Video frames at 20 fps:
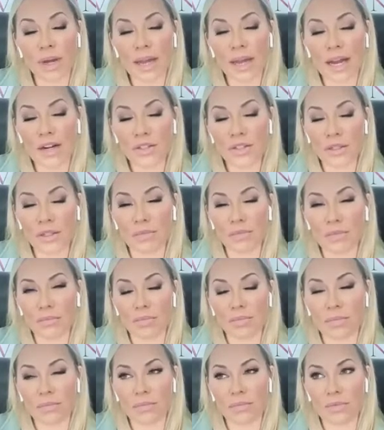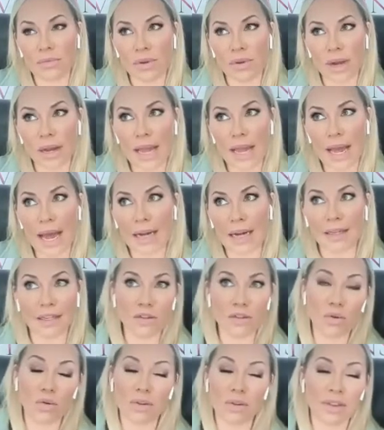I act
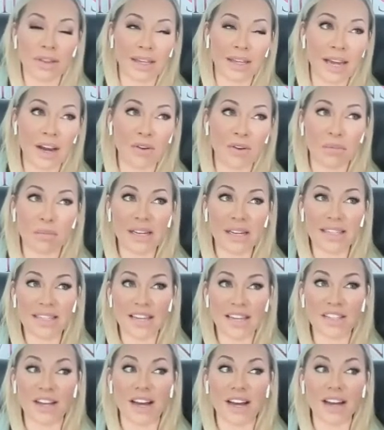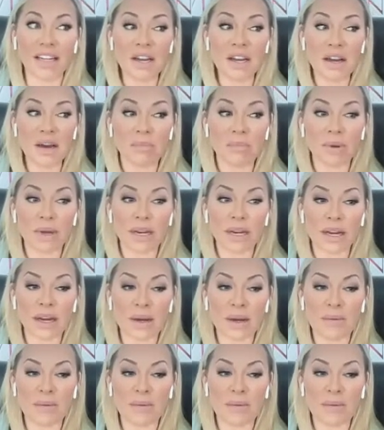this whole thing out in my TED Talk, but